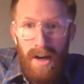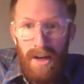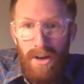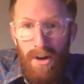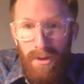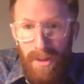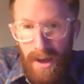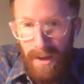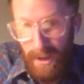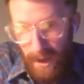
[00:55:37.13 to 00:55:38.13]
and I know
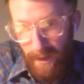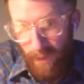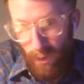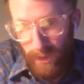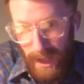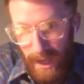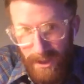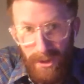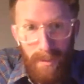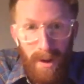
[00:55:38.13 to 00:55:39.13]
that I've only
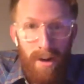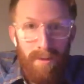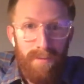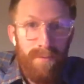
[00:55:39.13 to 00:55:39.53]
answered about